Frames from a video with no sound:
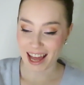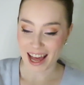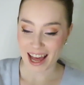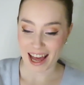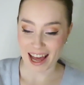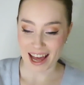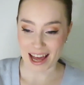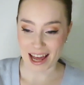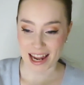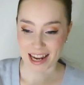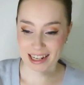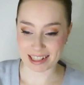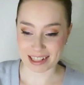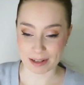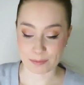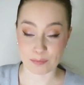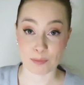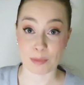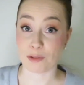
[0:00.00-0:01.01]
and
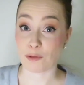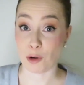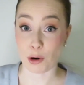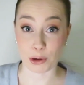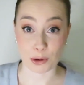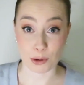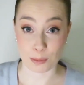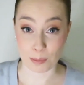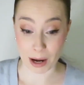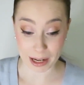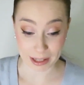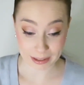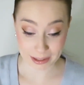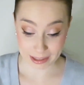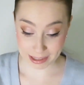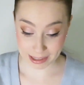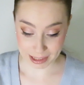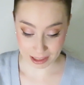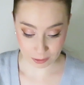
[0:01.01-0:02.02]
before you buy
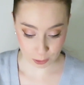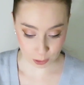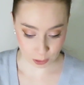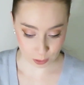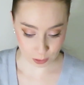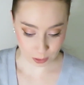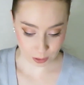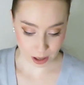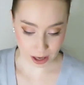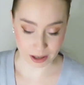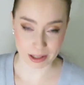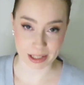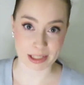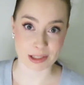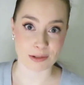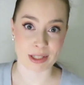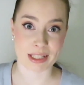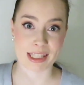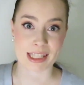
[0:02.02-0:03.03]
this, if you are
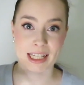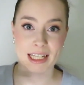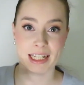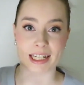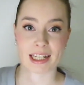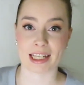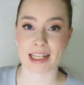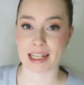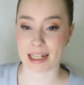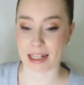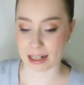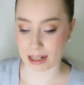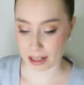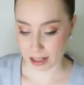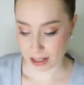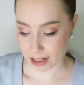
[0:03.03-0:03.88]
interested in